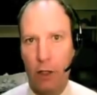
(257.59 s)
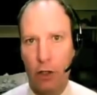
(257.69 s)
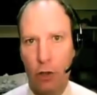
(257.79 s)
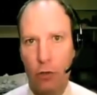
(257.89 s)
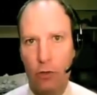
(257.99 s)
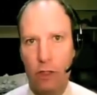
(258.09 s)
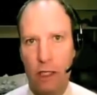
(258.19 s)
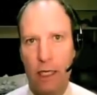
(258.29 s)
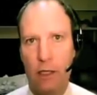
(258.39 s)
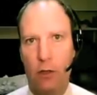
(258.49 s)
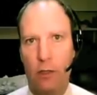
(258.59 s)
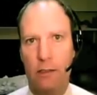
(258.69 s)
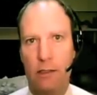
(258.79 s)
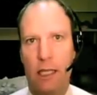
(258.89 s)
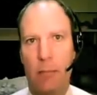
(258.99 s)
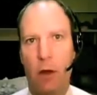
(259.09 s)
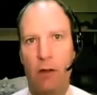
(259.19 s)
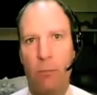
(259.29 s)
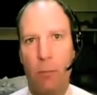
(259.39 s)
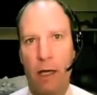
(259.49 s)
huge increase in the amount of
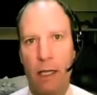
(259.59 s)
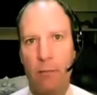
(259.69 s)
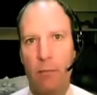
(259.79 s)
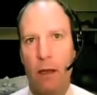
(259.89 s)
money,